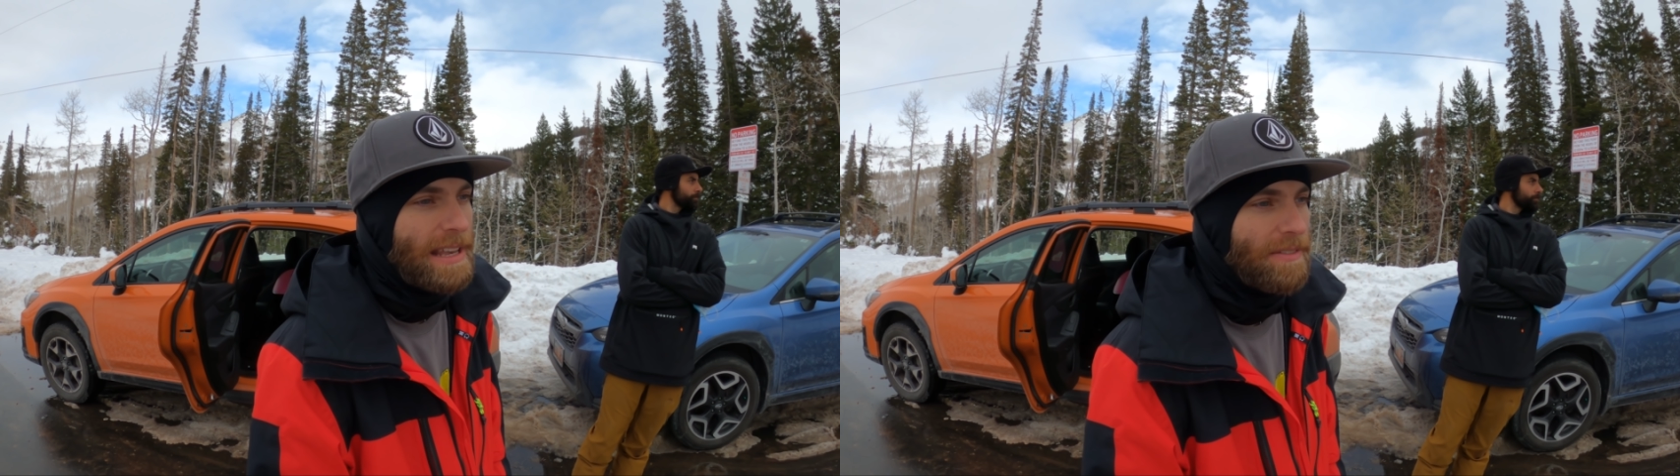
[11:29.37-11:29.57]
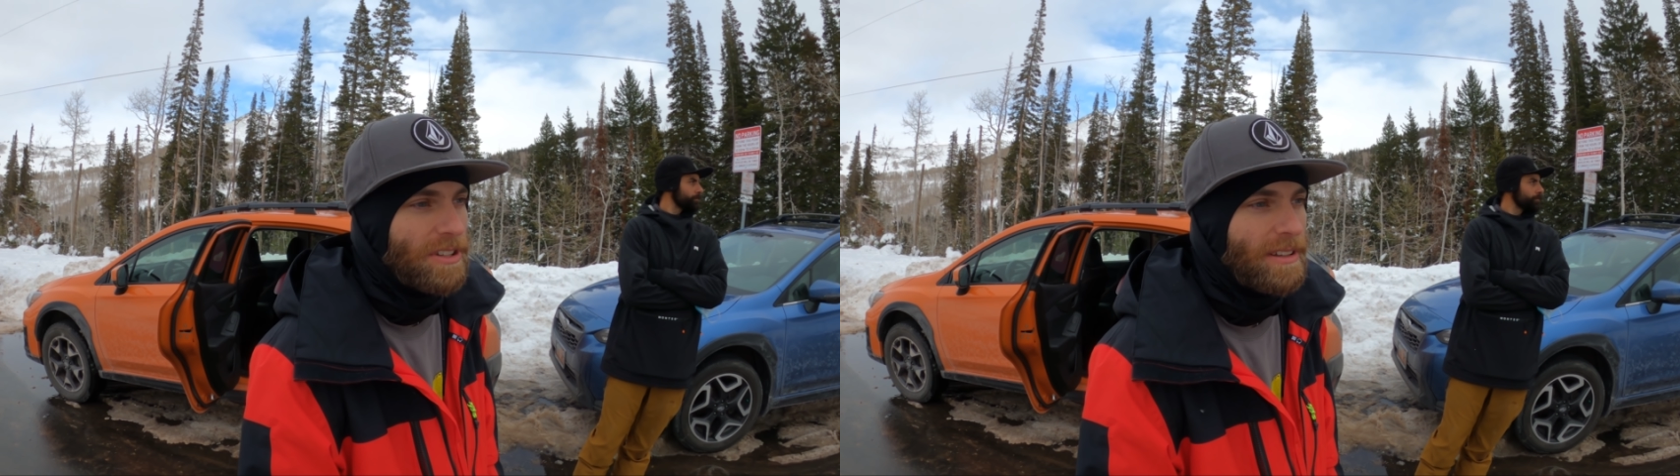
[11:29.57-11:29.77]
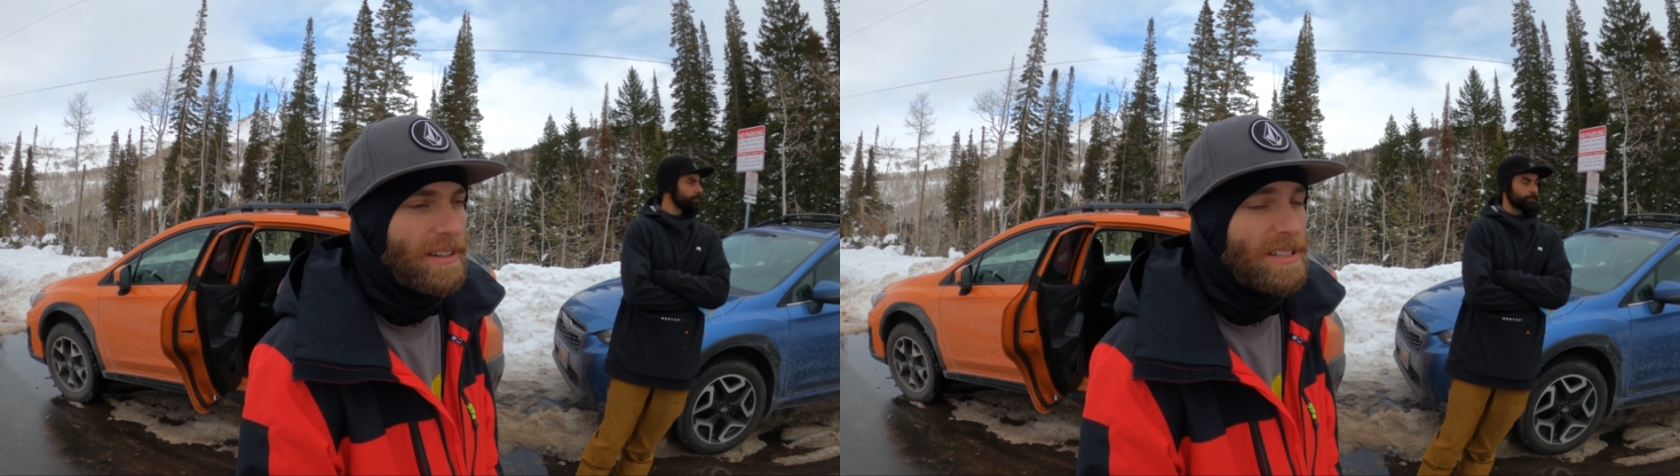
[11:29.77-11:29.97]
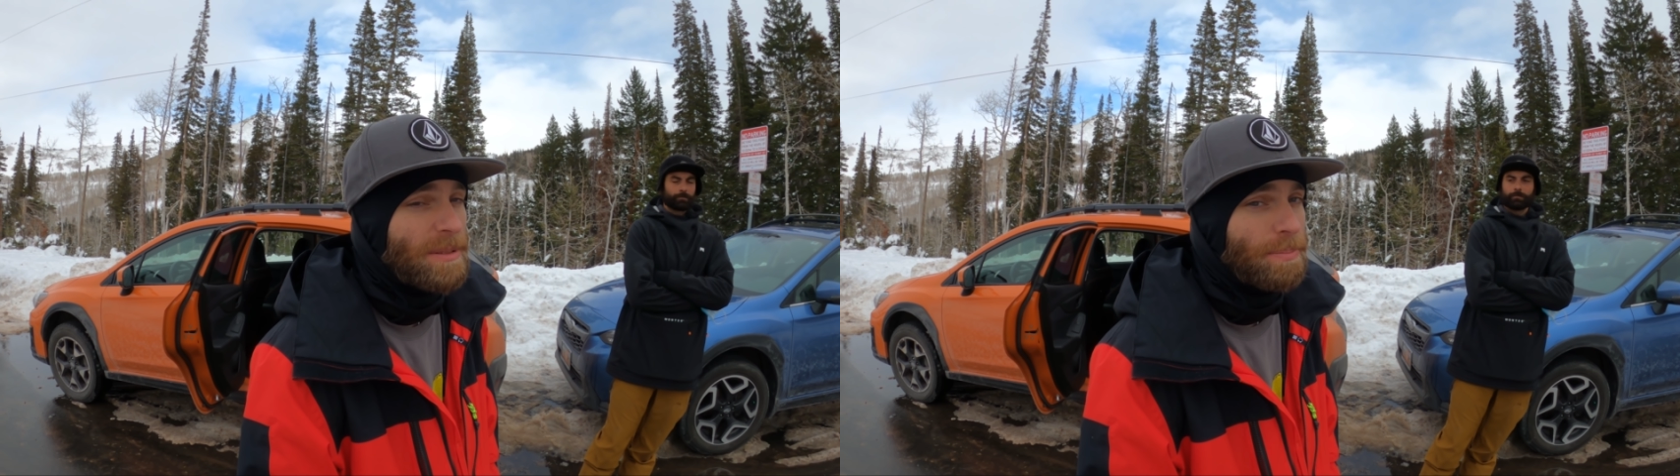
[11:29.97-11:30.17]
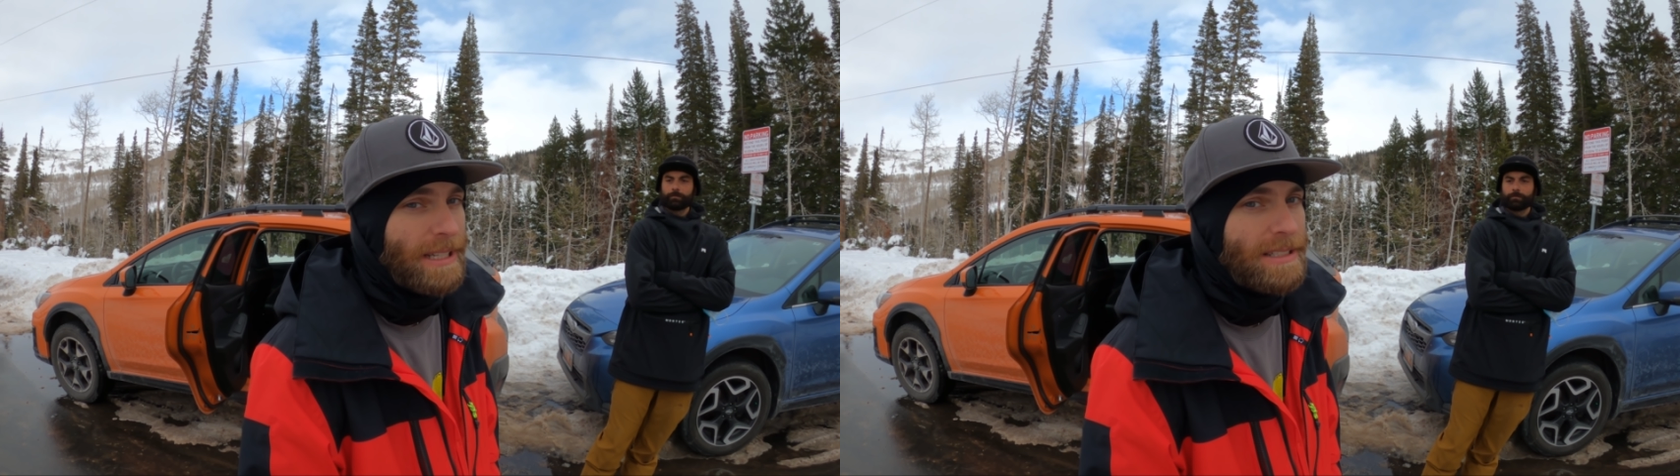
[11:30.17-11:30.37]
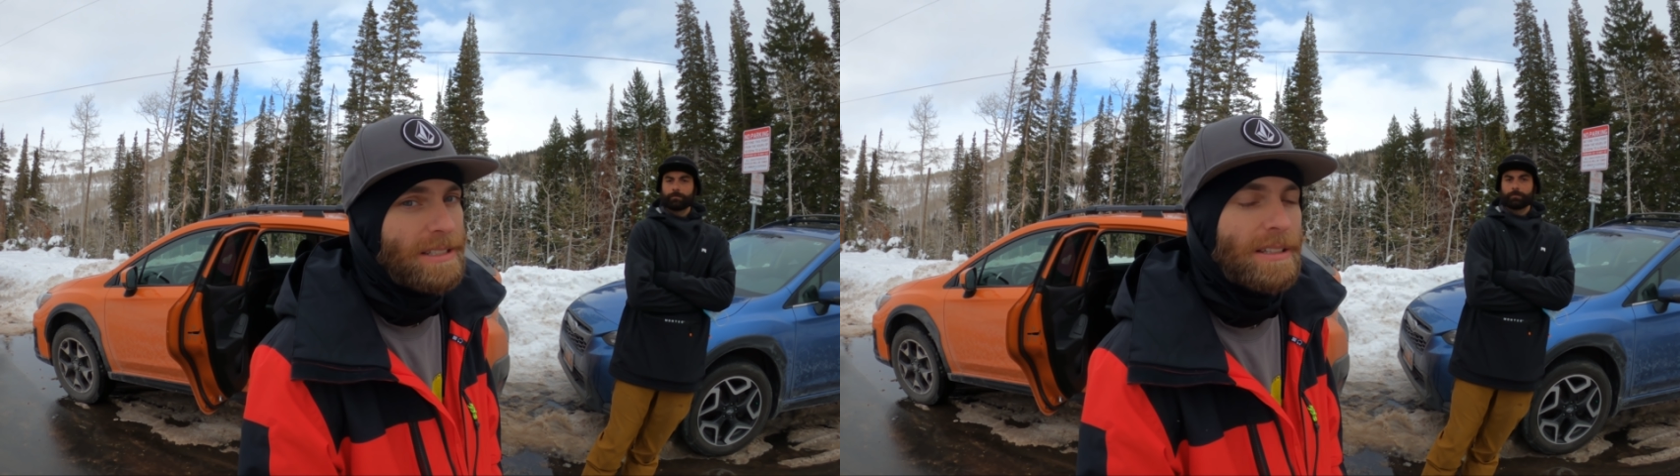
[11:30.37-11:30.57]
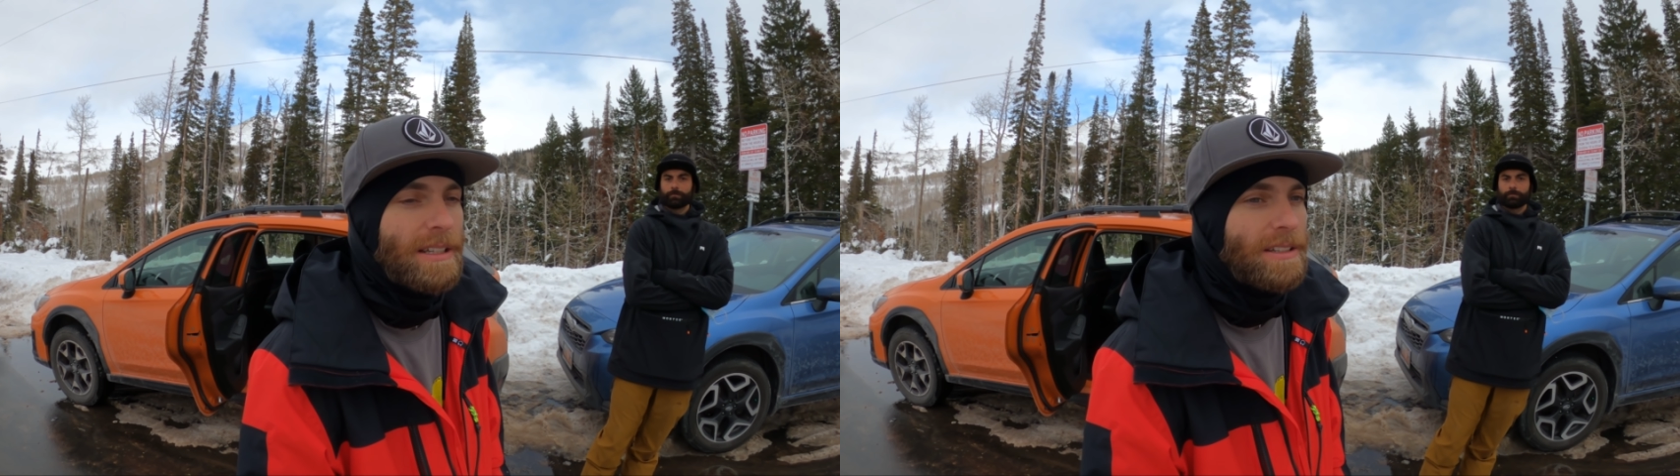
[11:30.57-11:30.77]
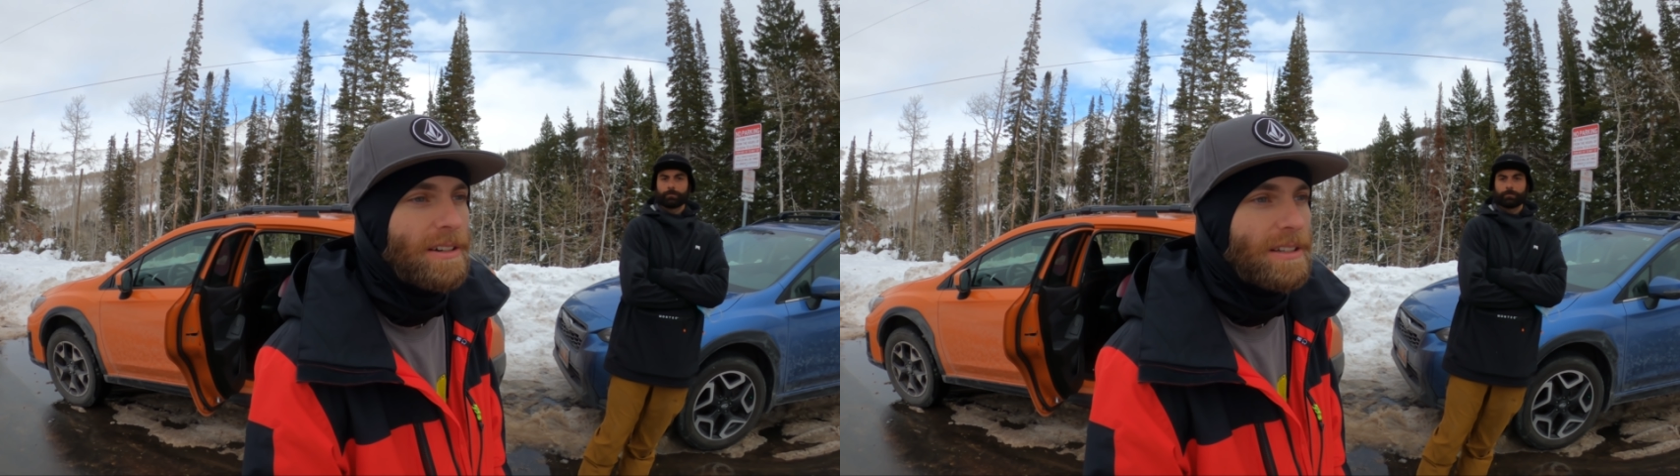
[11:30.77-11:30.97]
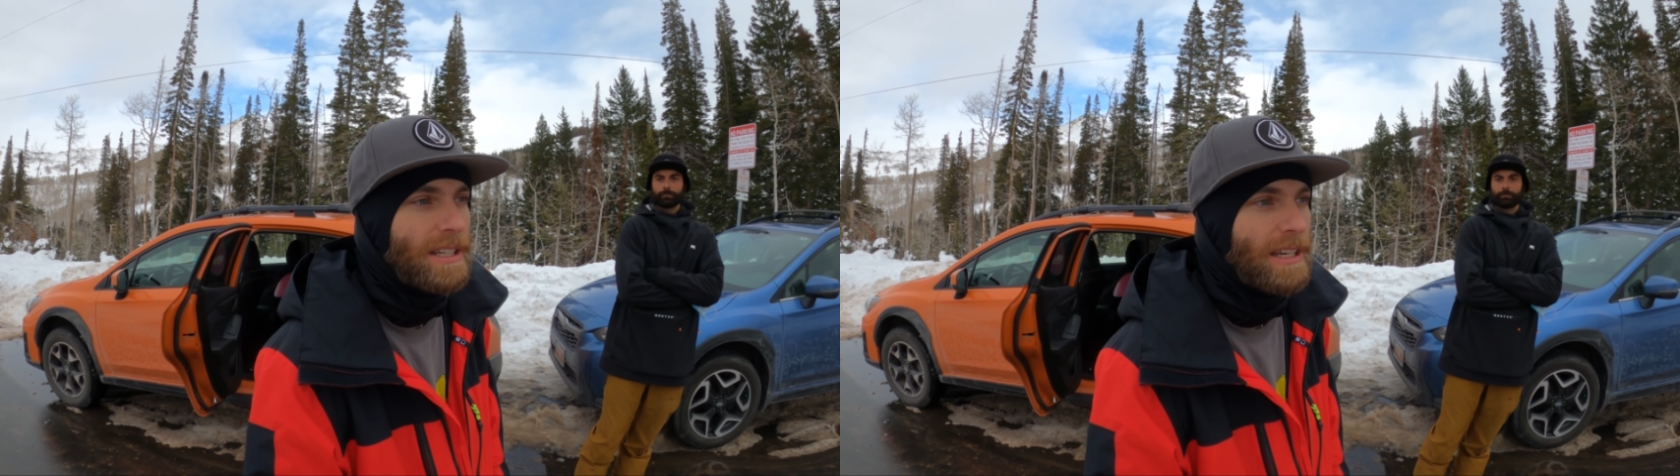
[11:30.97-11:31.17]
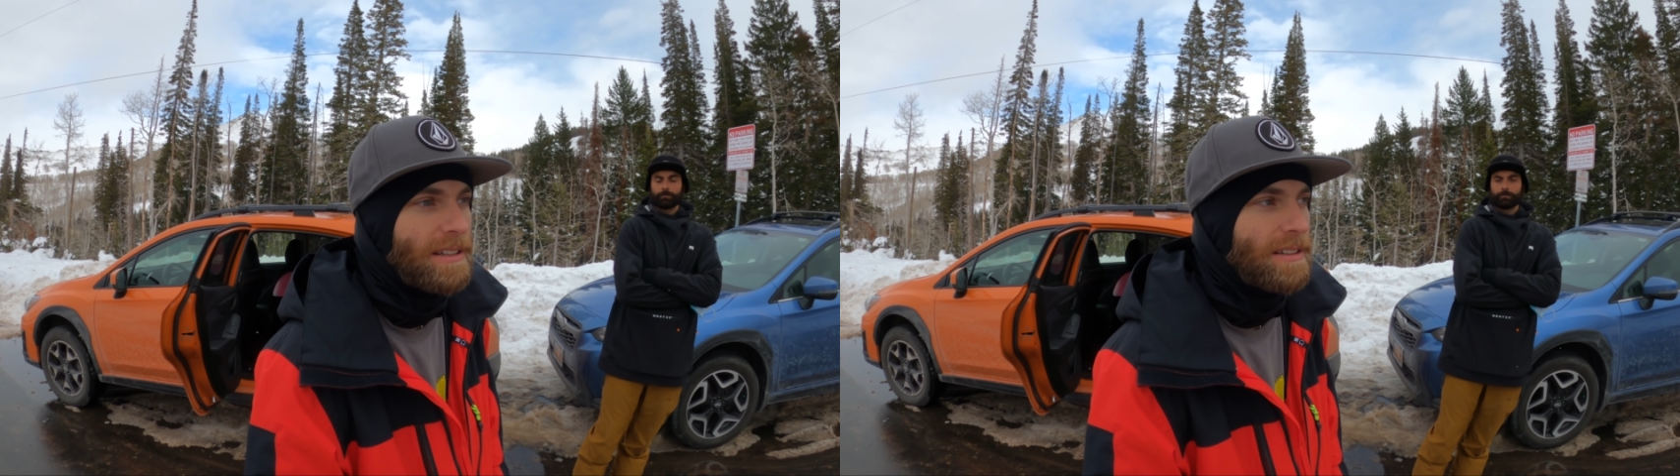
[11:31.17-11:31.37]
is having like a splint in your
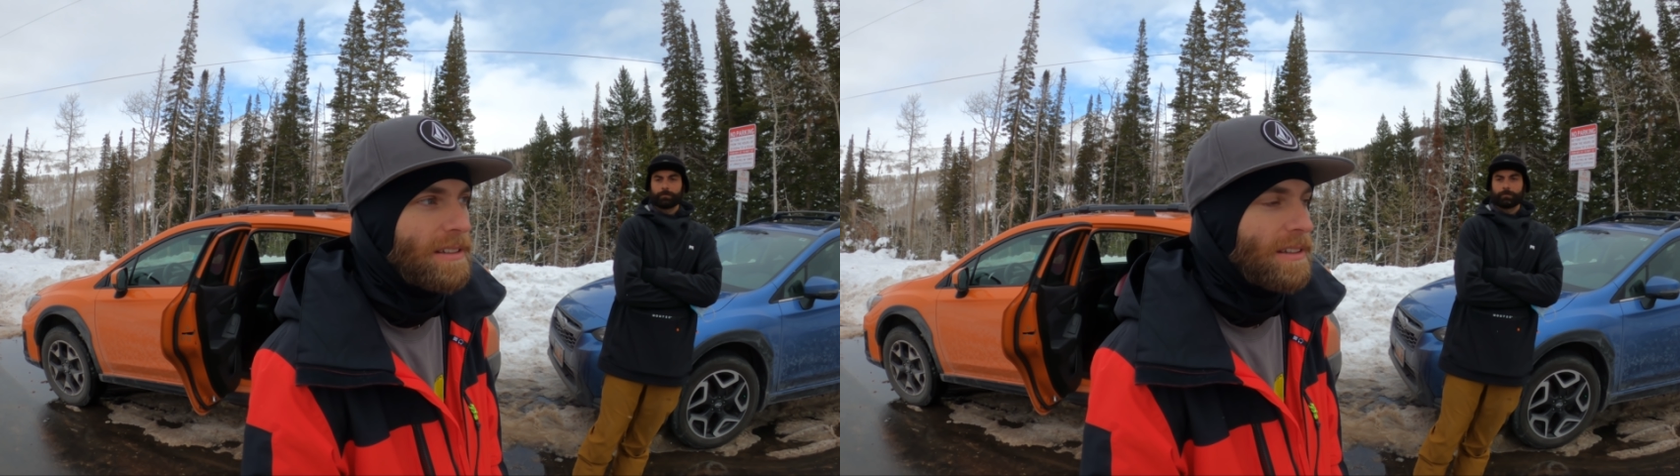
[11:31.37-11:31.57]
kit